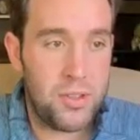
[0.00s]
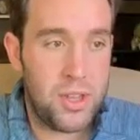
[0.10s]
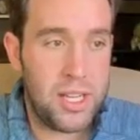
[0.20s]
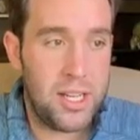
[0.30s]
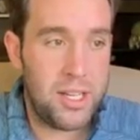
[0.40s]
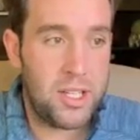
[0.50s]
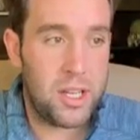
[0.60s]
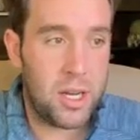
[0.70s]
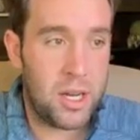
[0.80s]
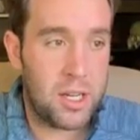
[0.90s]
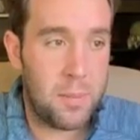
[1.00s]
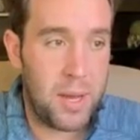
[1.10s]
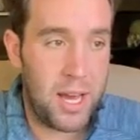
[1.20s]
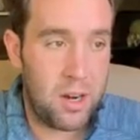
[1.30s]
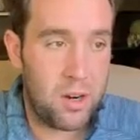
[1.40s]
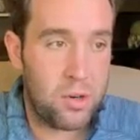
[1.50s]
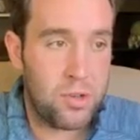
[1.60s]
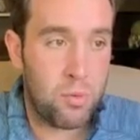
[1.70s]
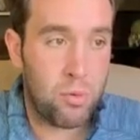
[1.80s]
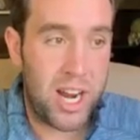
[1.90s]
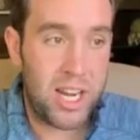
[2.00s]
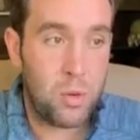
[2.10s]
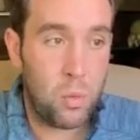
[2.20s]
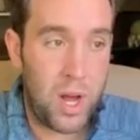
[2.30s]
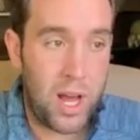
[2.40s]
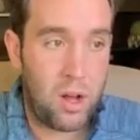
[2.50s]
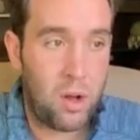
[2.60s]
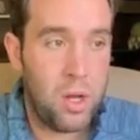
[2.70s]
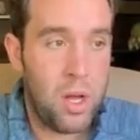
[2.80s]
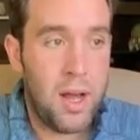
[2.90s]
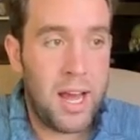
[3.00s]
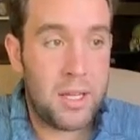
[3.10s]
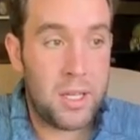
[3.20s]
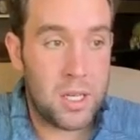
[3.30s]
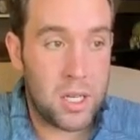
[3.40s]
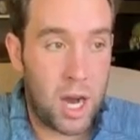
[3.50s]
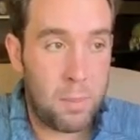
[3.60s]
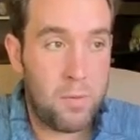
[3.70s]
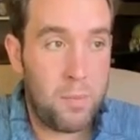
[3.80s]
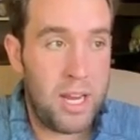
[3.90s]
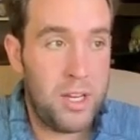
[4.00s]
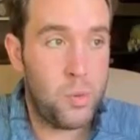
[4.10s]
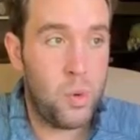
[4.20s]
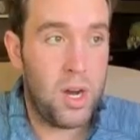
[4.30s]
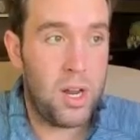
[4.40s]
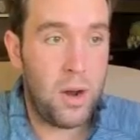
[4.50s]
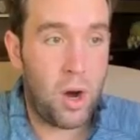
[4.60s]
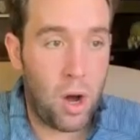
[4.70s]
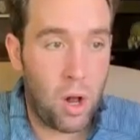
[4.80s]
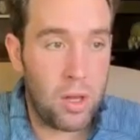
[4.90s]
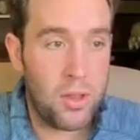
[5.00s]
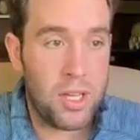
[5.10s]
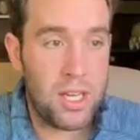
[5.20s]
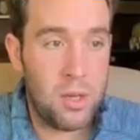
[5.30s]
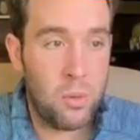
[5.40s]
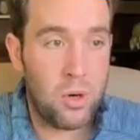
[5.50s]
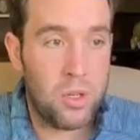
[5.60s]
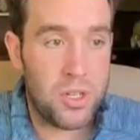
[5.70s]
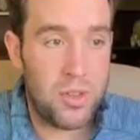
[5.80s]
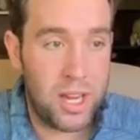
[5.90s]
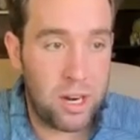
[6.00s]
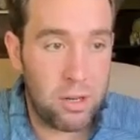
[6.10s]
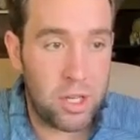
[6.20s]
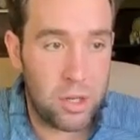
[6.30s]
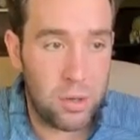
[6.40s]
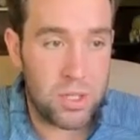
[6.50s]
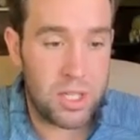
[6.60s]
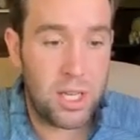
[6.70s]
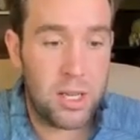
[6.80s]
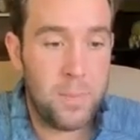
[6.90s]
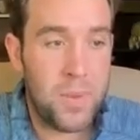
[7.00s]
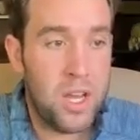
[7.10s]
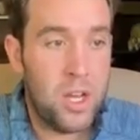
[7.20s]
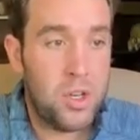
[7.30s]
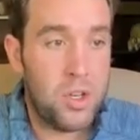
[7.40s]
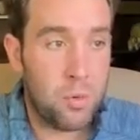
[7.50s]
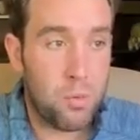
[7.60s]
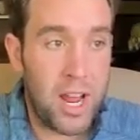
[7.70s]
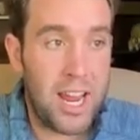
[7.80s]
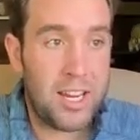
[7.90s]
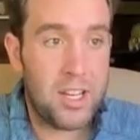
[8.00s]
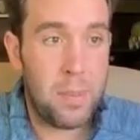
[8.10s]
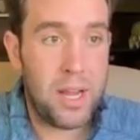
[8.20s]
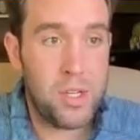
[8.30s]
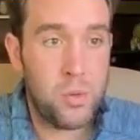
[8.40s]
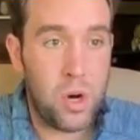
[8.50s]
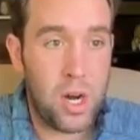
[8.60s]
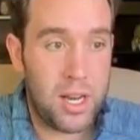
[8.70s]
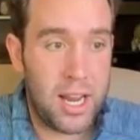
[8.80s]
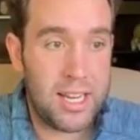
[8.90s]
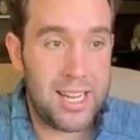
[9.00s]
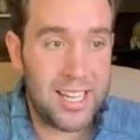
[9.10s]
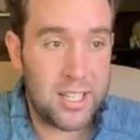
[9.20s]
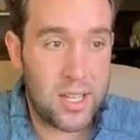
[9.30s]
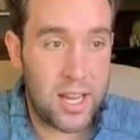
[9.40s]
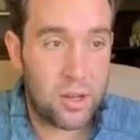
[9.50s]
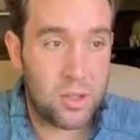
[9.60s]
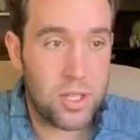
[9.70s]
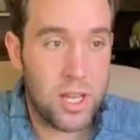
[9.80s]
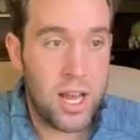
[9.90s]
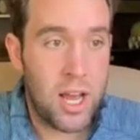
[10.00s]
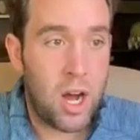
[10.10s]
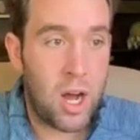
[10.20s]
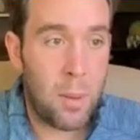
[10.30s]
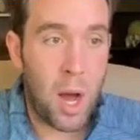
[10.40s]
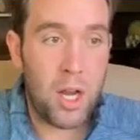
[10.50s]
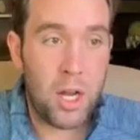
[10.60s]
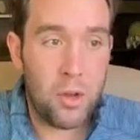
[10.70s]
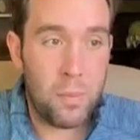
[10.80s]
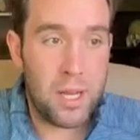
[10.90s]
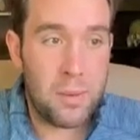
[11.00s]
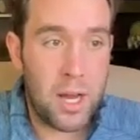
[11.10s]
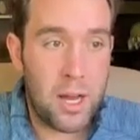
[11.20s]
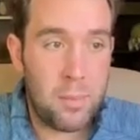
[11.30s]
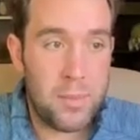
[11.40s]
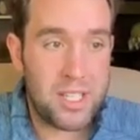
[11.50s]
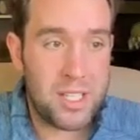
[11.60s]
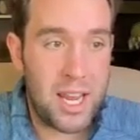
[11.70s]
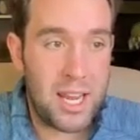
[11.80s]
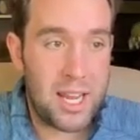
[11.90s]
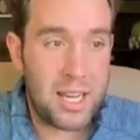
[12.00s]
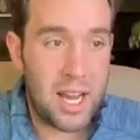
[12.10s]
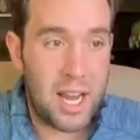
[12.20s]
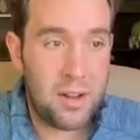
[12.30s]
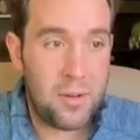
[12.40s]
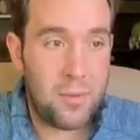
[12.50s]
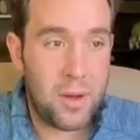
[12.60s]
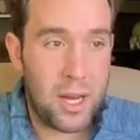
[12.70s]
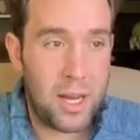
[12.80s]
that these competitors ranked well at the top of page 1, all of the keywords they're using to rank to page 1 and getting sales. Another big mistake and kind of